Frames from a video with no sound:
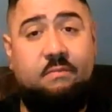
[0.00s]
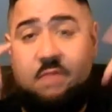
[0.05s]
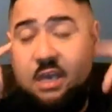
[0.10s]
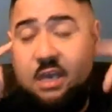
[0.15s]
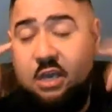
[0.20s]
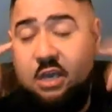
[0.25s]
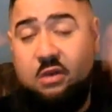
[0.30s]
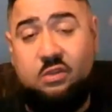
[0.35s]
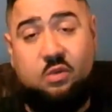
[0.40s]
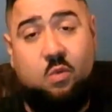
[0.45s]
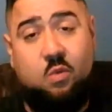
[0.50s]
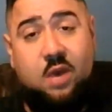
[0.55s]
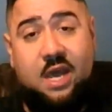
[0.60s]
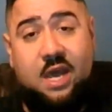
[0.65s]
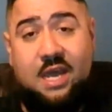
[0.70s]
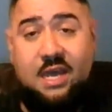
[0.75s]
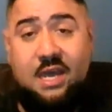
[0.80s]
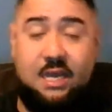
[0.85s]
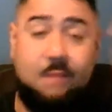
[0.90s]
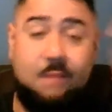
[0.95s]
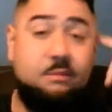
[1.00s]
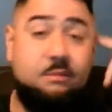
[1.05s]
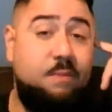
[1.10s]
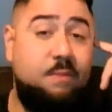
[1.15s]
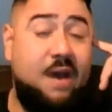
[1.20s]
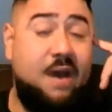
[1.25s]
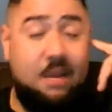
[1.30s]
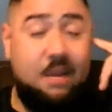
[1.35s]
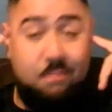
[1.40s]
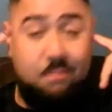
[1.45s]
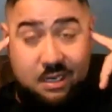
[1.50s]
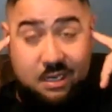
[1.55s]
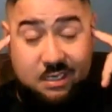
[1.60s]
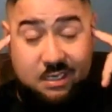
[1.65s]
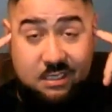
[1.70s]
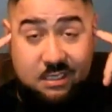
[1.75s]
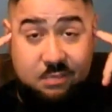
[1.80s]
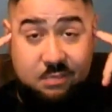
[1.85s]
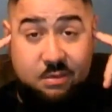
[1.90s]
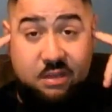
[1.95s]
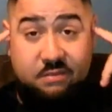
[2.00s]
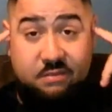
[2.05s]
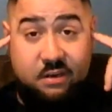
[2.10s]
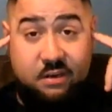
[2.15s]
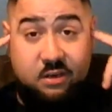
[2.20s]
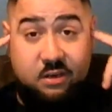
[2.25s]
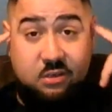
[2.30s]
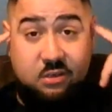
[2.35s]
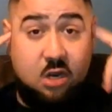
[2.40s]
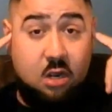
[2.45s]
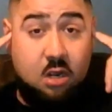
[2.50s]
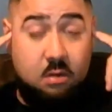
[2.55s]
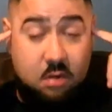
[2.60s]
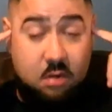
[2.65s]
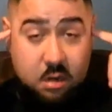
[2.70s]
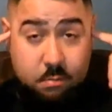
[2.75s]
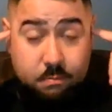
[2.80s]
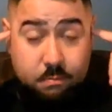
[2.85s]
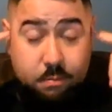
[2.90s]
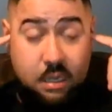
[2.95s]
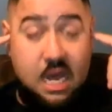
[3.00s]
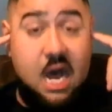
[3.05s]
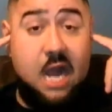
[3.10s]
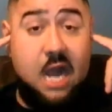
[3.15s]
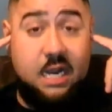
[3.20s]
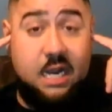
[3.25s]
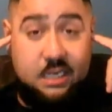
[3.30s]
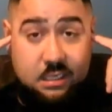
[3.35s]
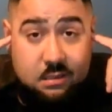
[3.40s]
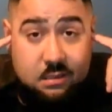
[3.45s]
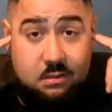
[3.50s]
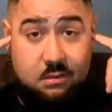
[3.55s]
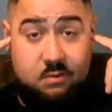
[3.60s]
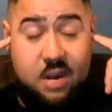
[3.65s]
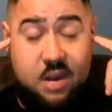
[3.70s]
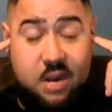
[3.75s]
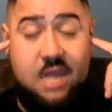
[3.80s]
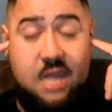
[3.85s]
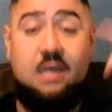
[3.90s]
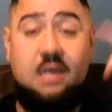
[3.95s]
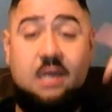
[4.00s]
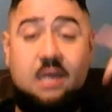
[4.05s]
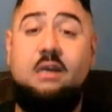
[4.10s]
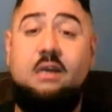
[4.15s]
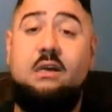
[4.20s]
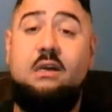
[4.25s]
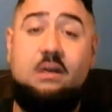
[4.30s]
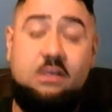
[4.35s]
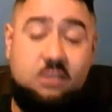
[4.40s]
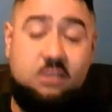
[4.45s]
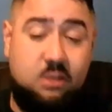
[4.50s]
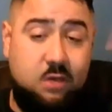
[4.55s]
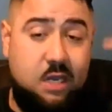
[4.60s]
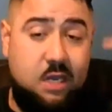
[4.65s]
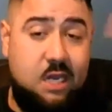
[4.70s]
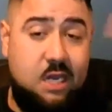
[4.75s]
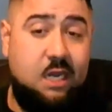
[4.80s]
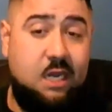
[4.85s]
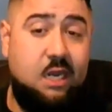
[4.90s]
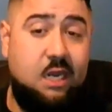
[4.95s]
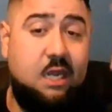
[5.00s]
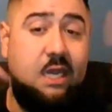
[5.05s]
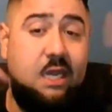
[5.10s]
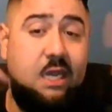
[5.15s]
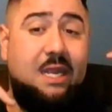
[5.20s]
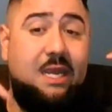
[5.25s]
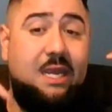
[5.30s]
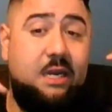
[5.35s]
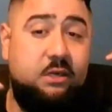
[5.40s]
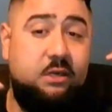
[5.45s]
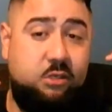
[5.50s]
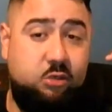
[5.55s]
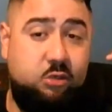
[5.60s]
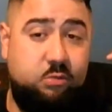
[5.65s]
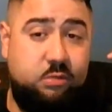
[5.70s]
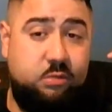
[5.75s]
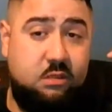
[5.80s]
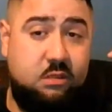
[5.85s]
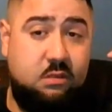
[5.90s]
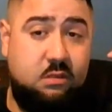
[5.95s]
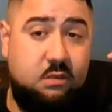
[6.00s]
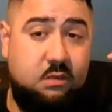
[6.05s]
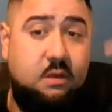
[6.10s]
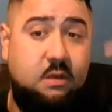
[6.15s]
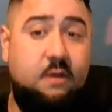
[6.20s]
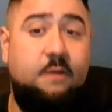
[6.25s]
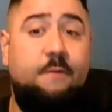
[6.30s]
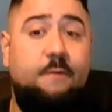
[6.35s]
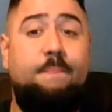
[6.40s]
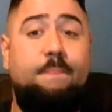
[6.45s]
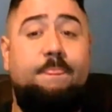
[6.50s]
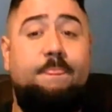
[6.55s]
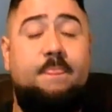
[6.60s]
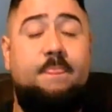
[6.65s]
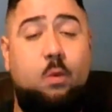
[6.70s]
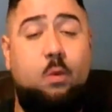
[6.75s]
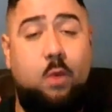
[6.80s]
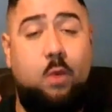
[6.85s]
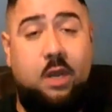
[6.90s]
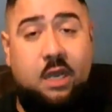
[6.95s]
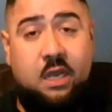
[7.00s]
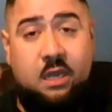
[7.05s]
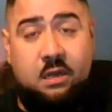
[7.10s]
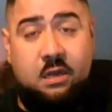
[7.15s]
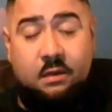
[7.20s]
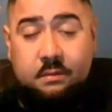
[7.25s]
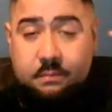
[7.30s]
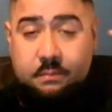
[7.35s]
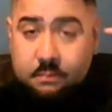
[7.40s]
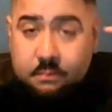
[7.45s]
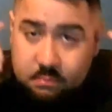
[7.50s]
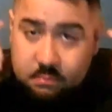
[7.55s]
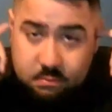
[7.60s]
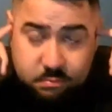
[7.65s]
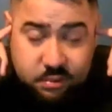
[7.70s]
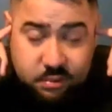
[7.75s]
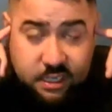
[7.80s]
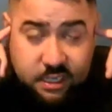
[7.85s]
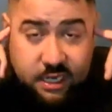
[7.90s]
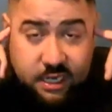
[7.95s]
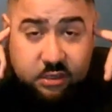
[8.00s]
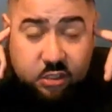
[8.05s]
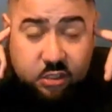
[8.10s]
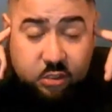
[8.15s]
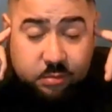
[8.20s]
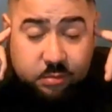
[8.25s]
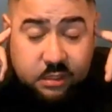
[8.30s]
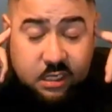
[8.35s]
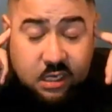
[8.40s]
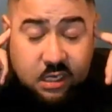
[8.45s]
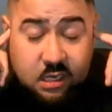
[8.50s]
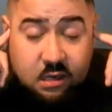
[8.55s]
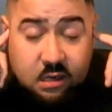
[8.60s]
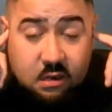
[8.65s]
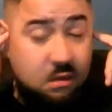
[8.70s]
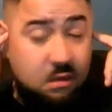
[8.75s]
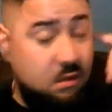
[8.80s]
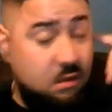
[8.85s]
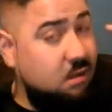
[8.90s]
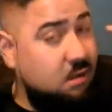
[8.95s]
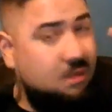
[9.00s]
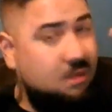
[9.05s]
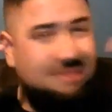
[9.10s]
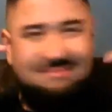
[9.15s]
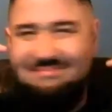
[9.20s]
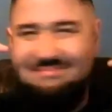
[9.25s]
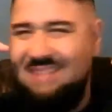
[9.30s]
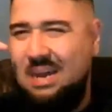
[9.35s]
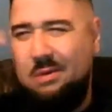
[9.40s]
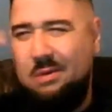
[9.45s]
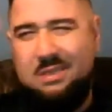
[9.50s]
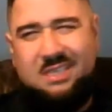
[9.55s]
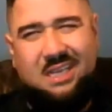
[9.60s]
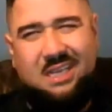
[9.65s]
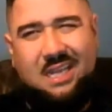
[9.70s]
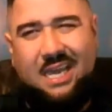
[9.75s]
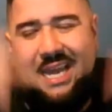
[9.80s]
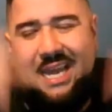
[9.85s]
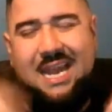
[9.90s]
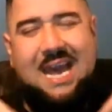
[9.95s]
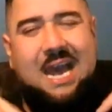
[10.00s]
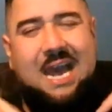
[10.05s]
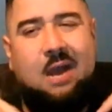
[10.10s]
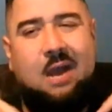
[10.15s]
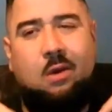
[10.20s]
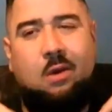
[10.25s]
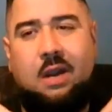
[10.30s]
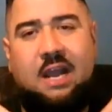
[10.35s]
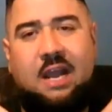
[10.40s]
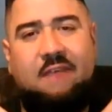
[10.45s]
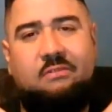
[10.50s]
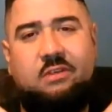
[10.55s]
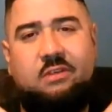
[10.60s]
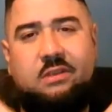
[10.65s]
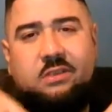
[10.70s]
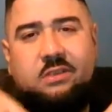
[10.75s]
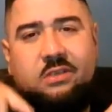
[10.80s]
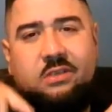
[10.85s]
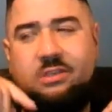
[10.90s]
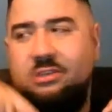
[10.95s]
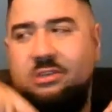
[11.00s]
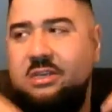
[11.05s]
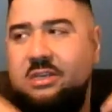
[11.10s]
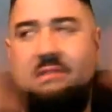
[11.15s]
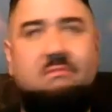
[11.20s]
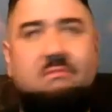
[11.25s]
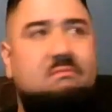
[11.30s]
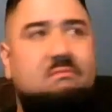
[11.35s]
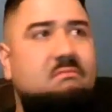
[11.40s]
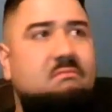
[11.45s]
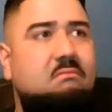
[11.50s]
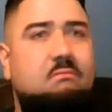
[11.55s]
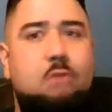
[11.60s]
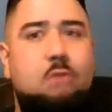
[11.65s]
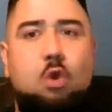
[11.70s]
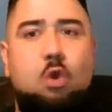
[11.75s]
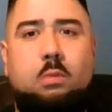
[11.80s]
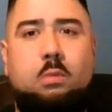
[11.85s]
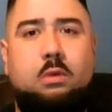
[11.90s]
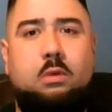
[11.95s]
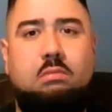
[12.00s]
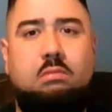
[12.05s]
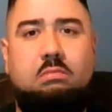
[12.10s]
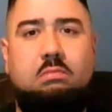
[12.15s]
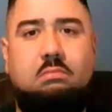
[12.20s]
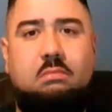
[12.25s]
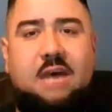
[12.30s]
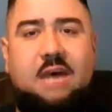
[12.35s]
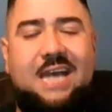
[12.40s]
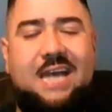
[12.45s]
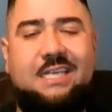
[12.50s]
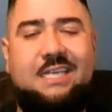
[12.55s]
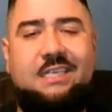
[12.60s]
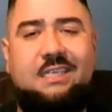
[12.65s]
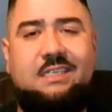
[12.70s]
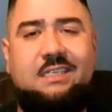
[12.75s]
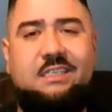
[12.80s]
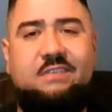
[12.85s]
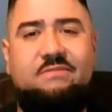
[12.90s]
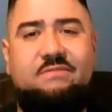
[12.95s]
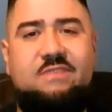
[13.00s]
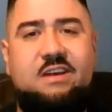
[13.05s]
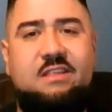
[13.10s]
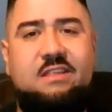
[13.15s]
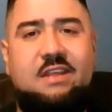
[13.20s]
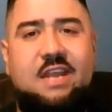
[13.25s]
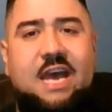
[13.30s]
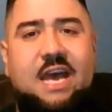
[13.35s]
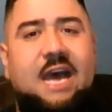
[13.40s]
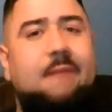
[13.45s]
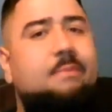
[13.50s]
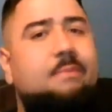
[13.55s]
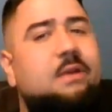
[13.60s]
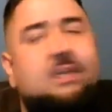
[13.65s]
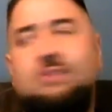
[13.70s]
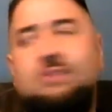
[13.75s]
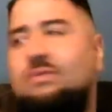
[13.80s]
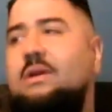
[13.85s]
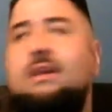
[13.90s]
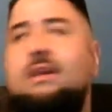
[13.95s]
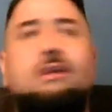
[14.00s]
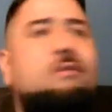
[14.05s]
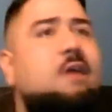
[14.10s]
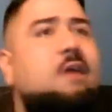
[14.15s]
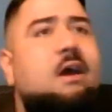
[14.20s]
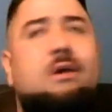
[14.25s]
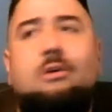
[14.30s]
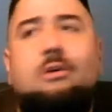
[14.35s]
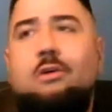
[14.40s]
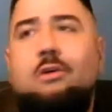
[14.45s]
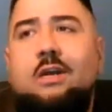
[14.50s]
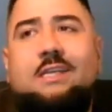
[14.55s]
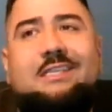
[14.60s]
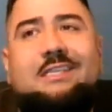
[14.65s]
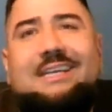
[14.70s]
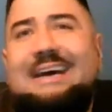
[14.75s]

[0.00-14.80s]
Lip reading: it goes away, it comes back because these motherfuckers are blocked, right? So he needed to get ear tubes. They went in, put the ear tubes in, I would say like an hour after the surgery, normal. Acted as if nothing happened. He's running around crazy,